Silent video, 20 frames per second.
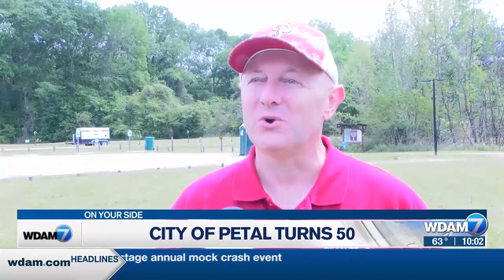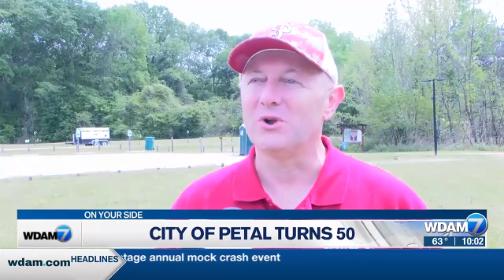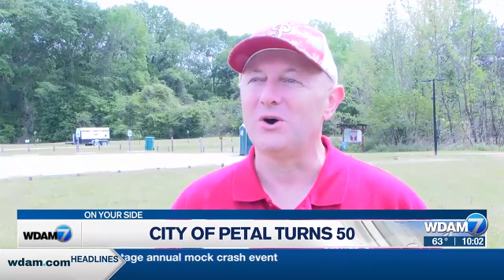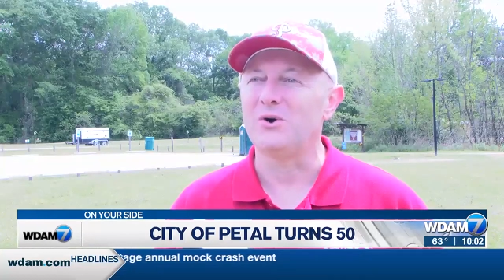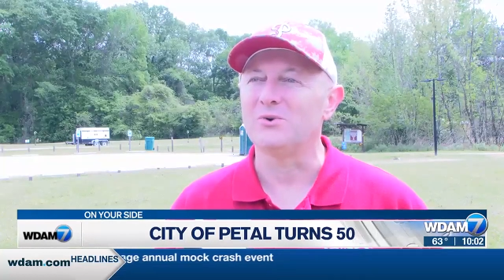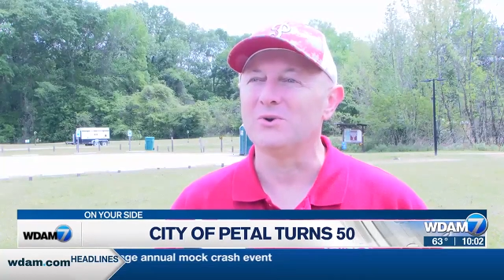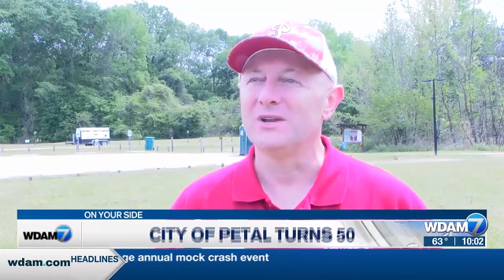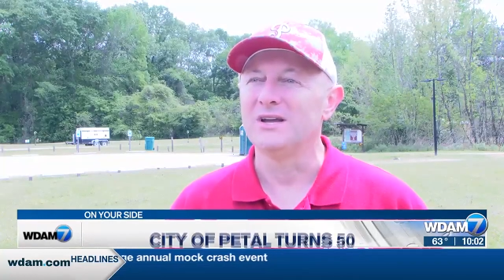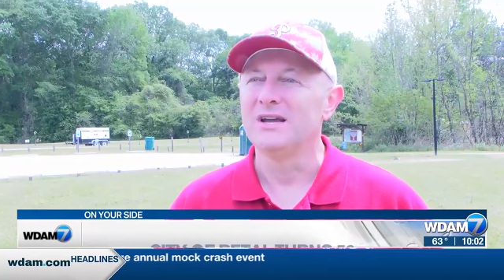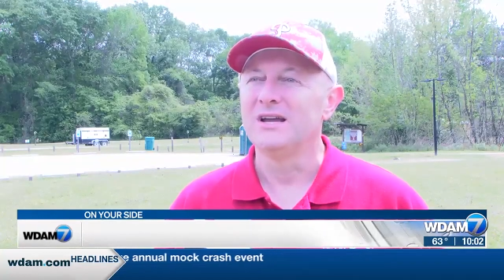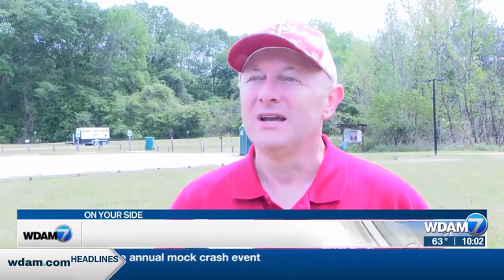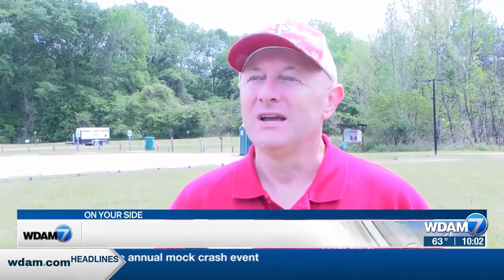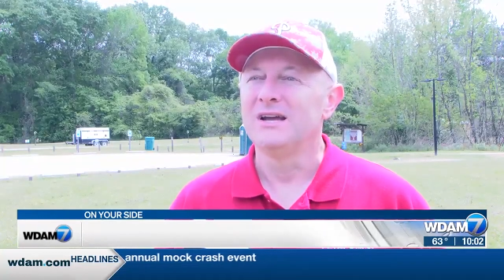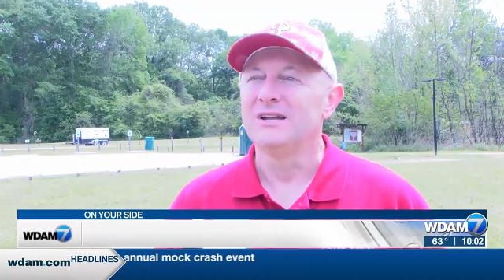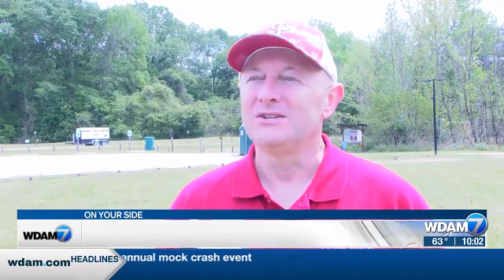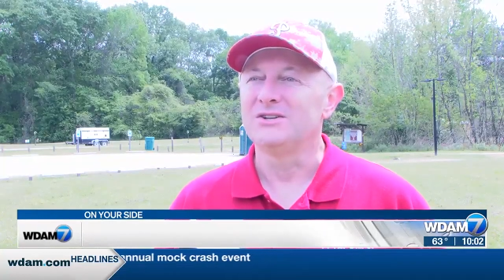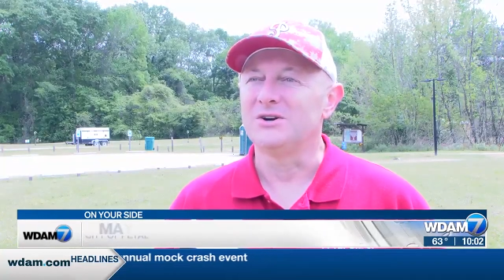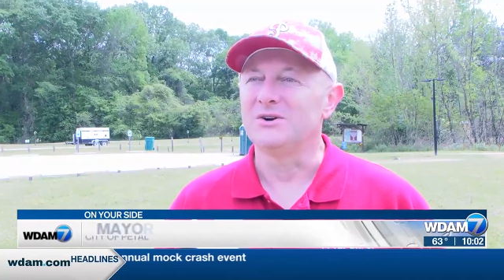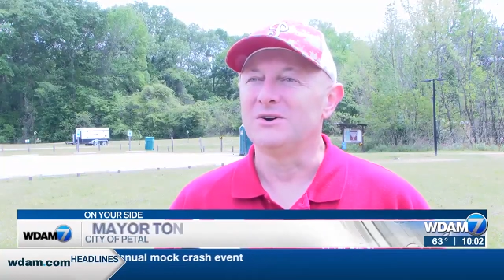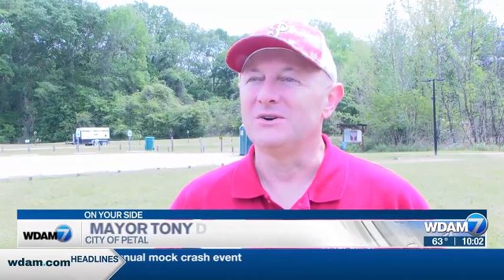on
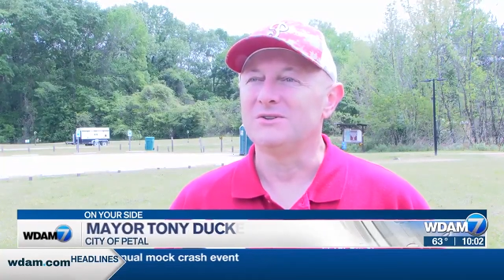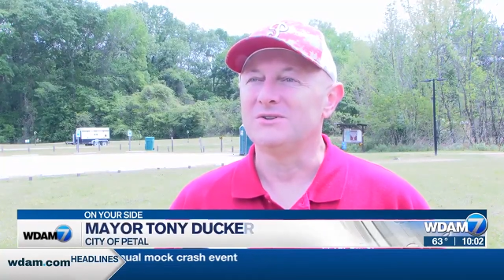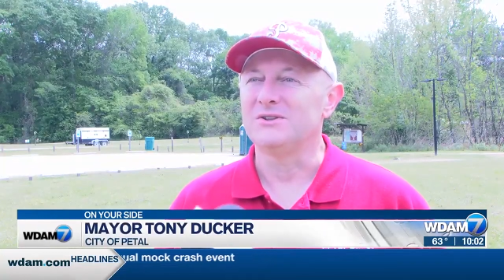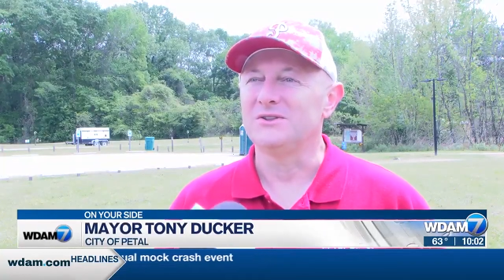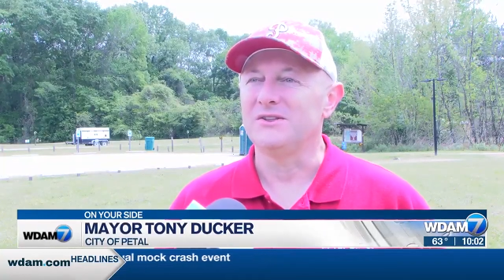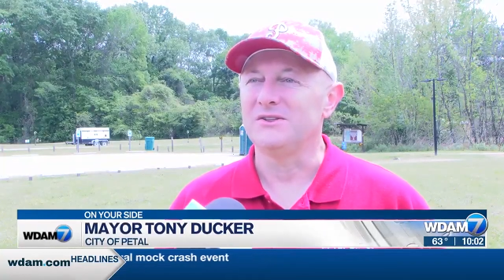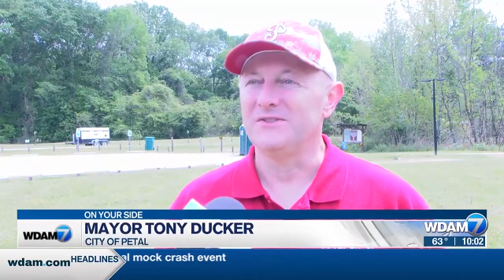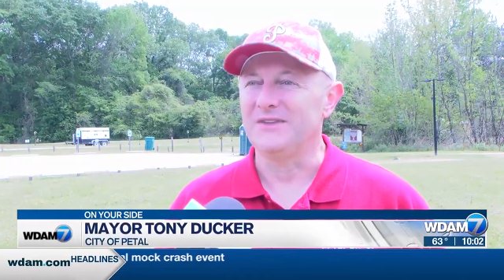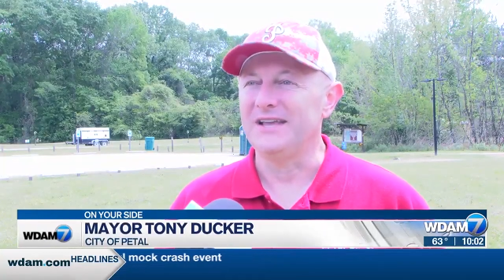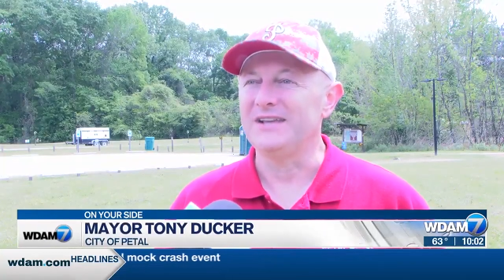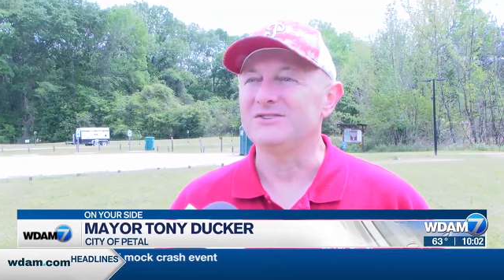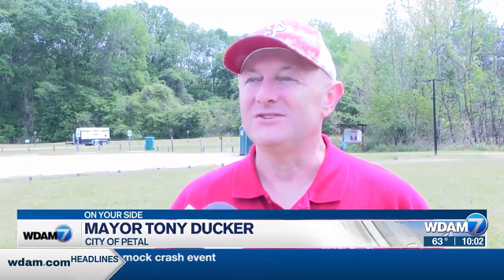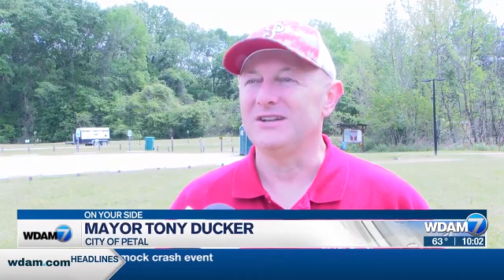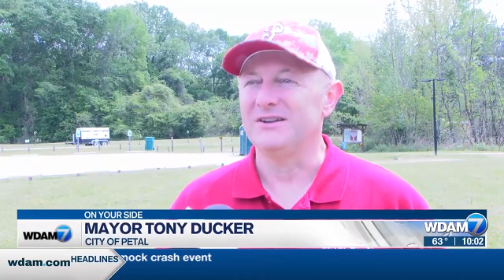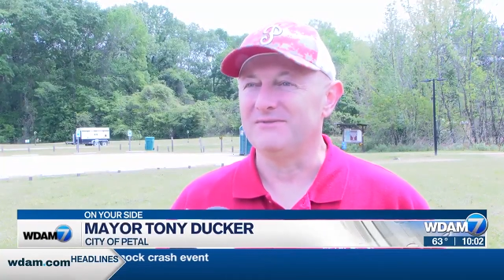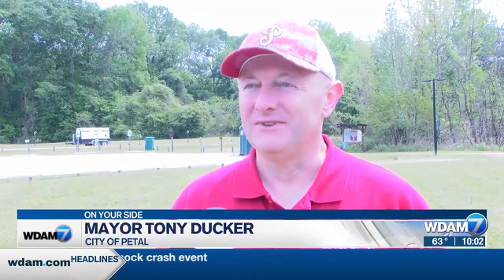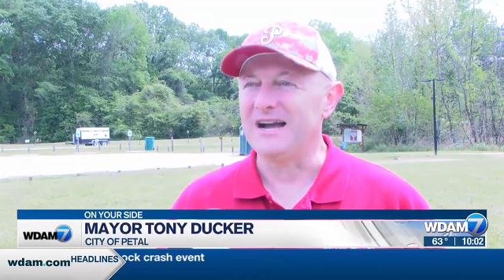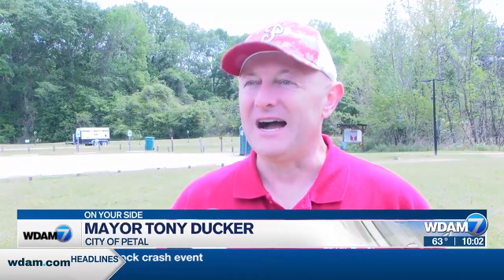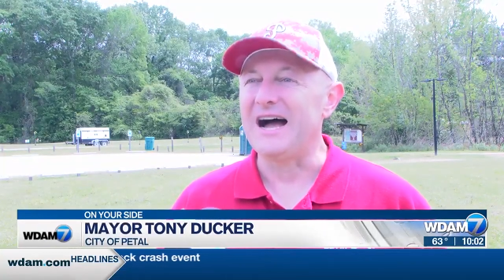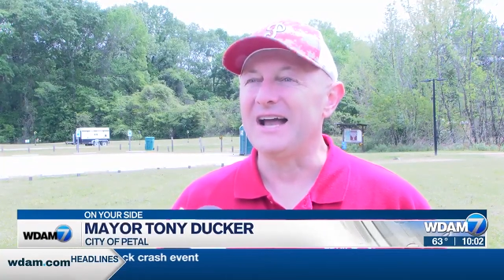to, to the things that
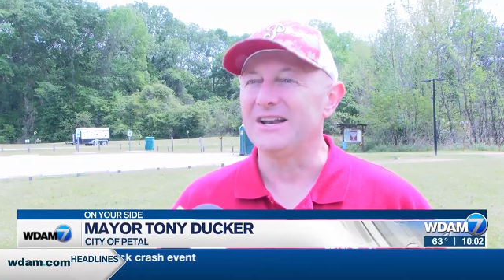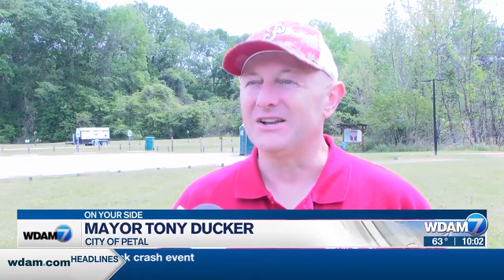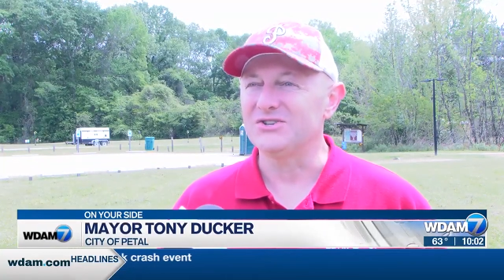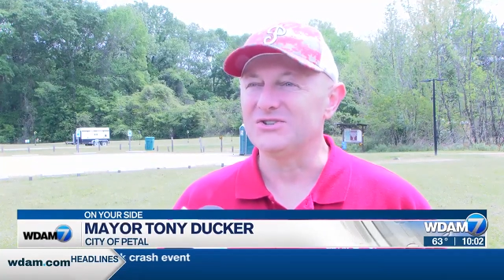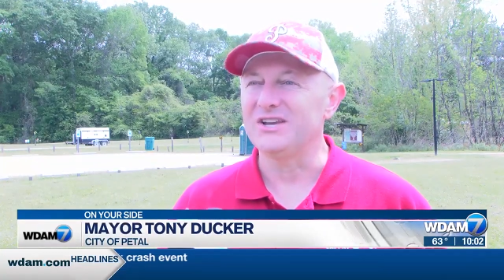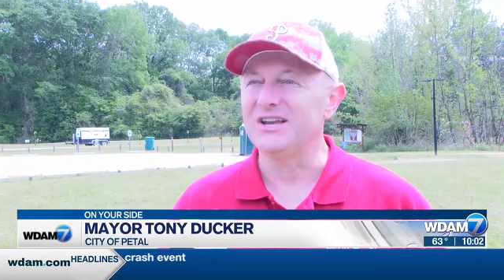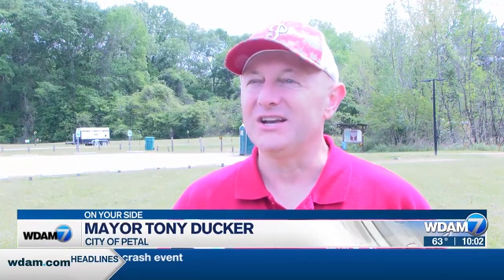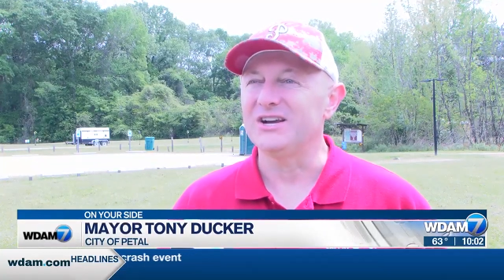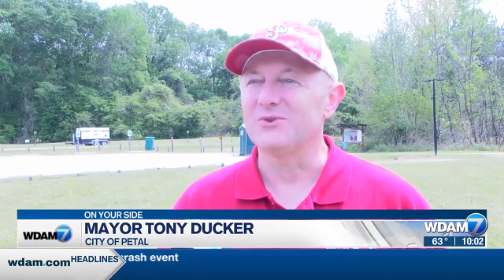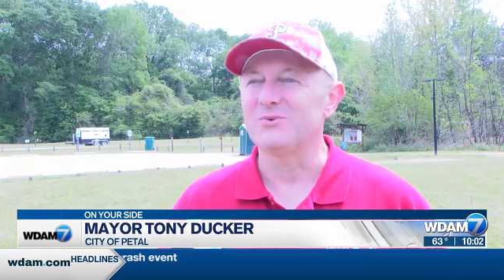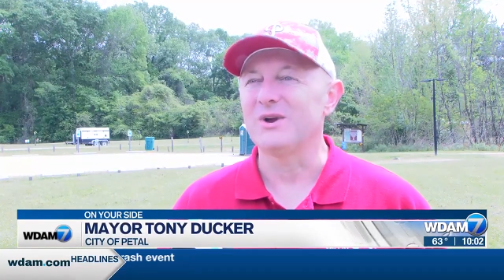have gotten us here,